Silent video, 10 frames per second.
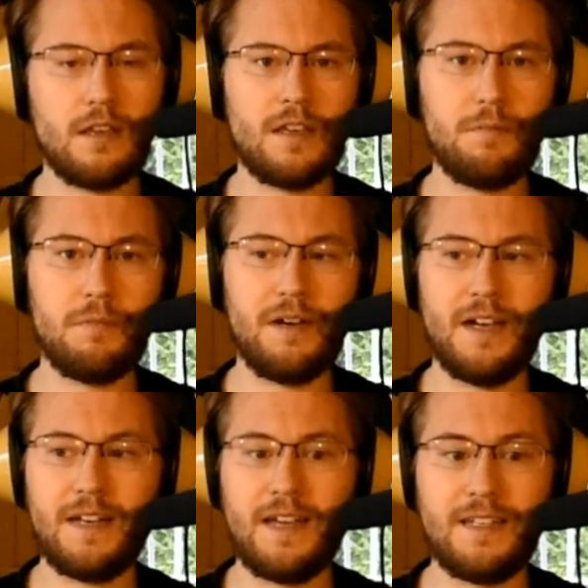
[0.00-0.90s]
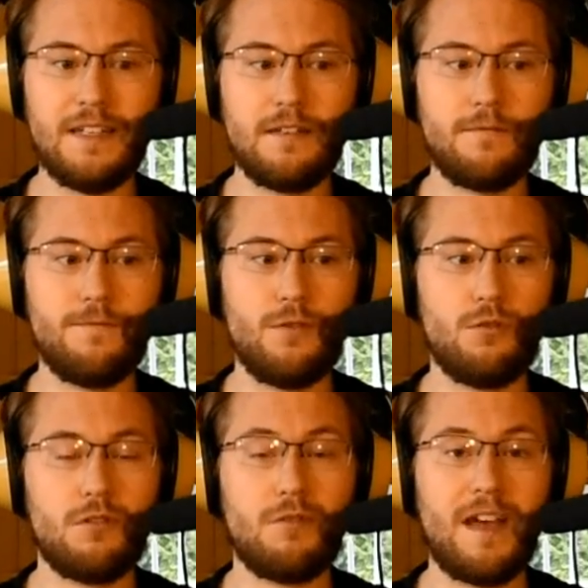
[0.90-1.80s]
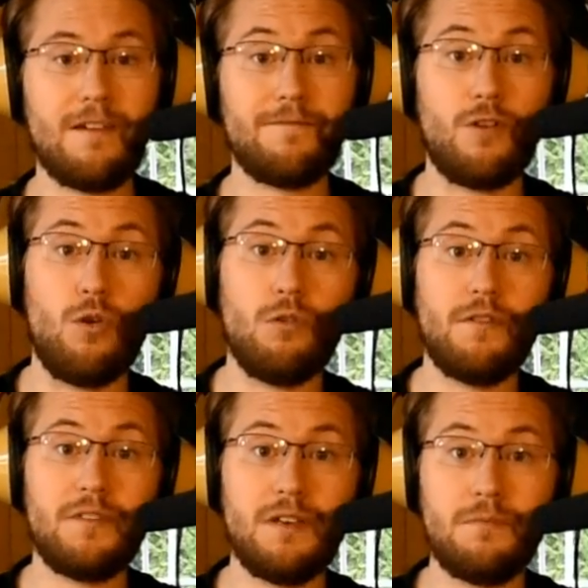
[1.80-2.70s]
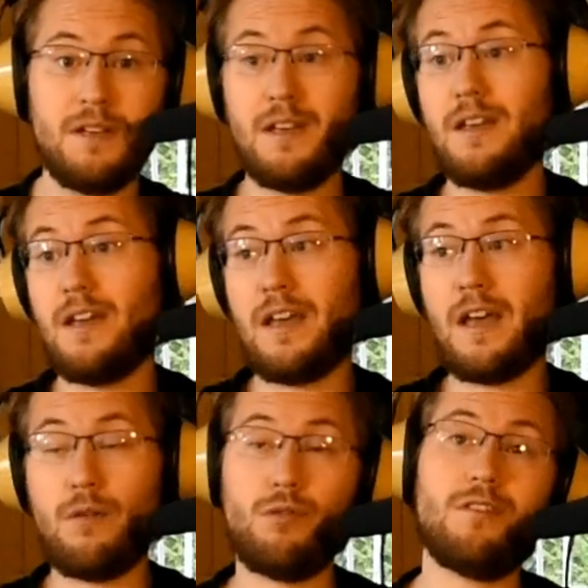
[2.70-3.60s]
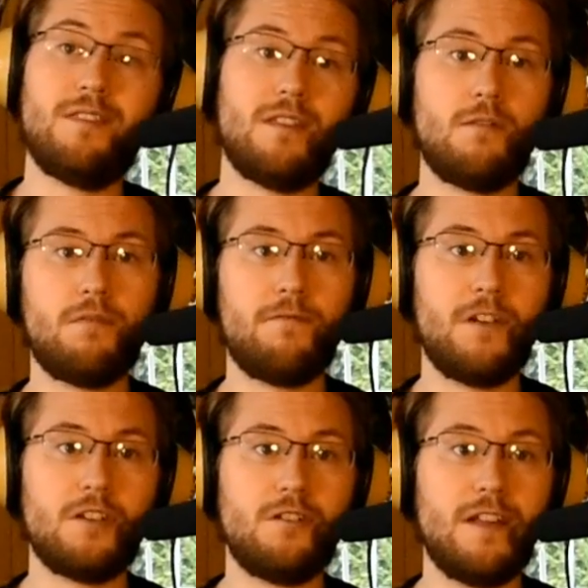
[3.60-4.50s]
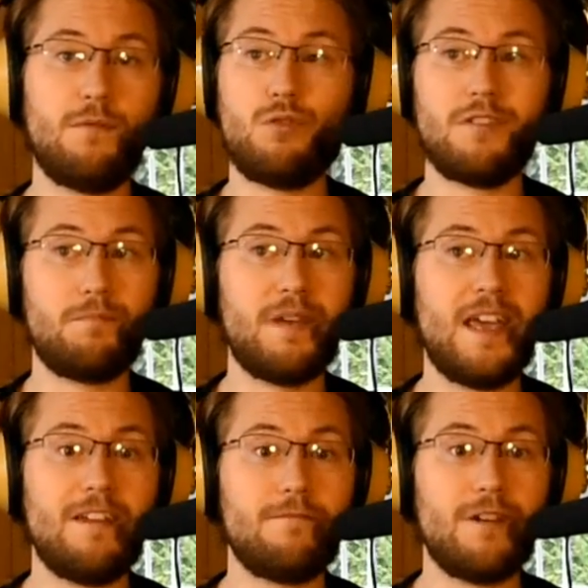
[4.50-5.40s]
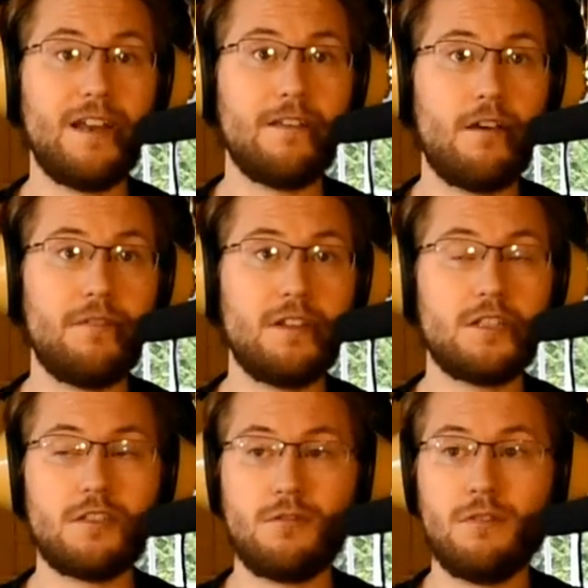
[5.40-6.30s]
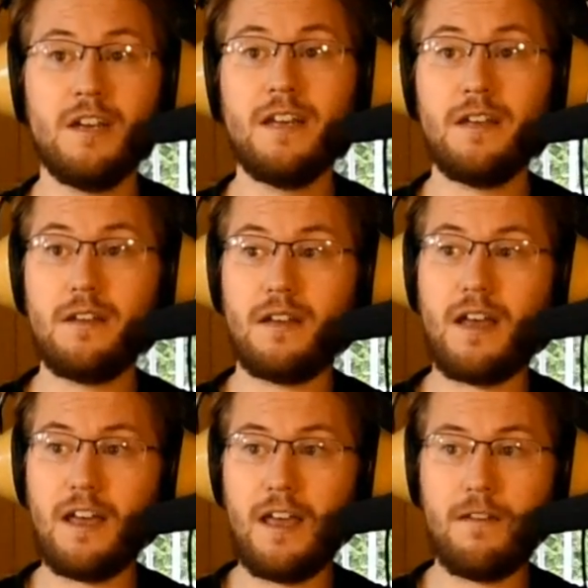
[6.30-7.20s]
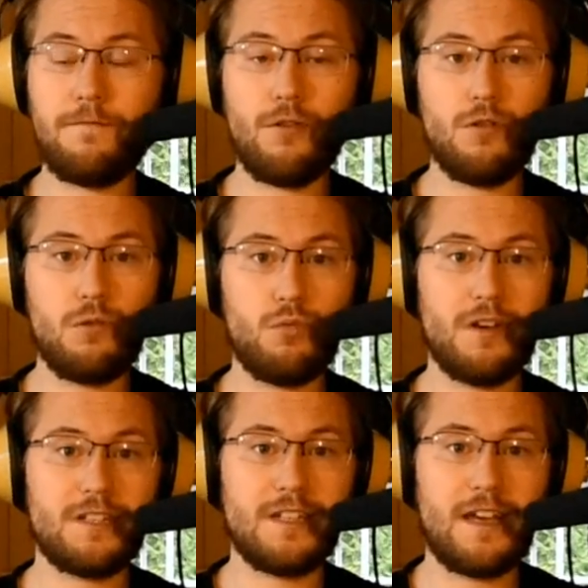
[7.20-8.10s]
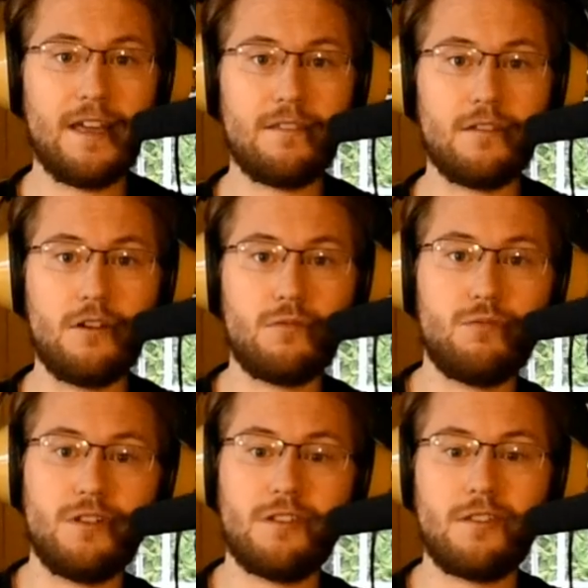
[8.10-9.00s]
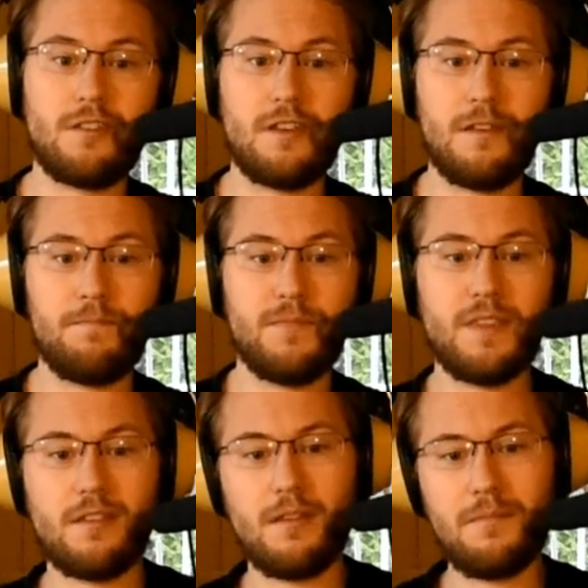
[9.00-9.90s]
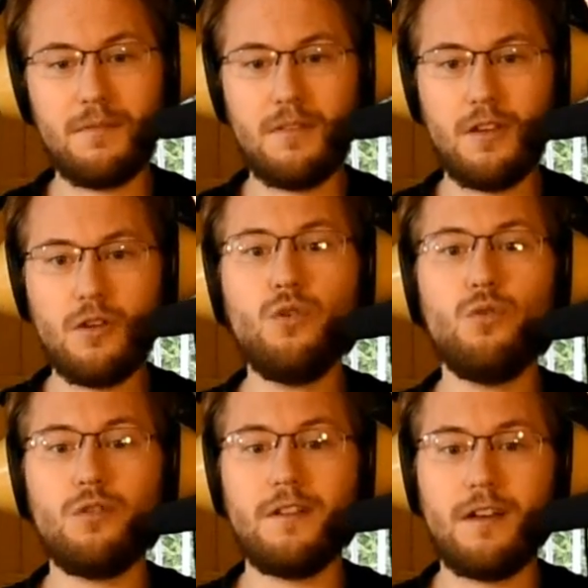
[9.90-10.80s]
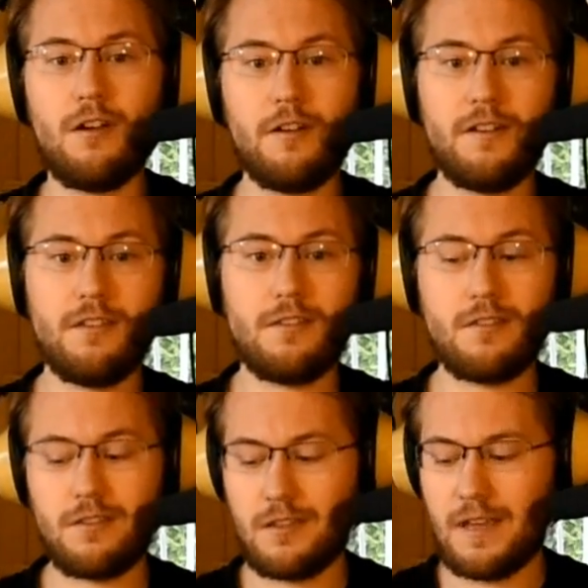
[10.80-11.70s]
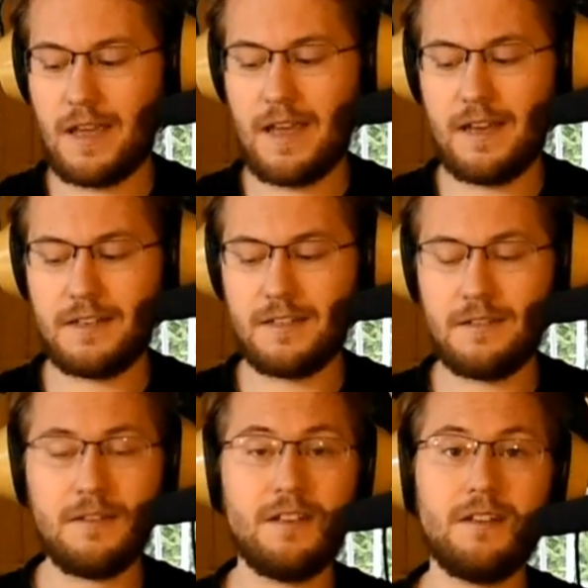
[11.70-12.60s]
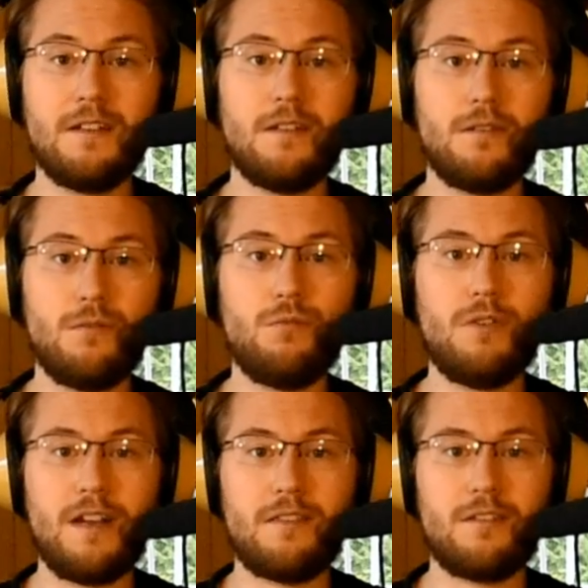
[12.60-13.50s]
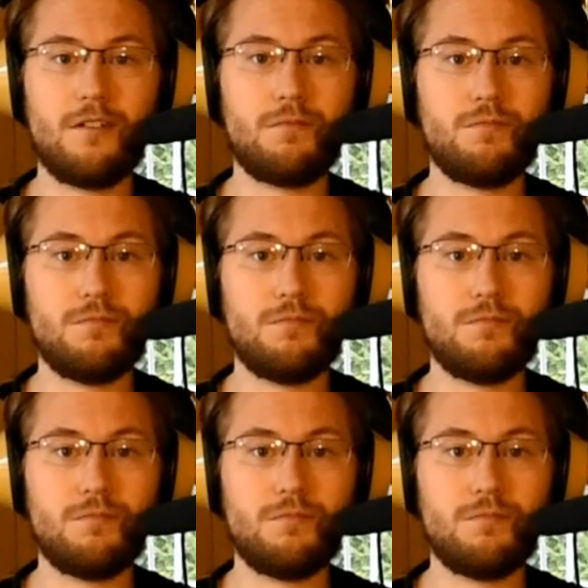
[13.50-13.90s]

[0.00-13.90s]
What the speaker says: Keep in mind, I didn't photograph all of them. I wasn't there professionally. I wasn't paid for any of it, so I photoed what I thought was some cool artists and what I thought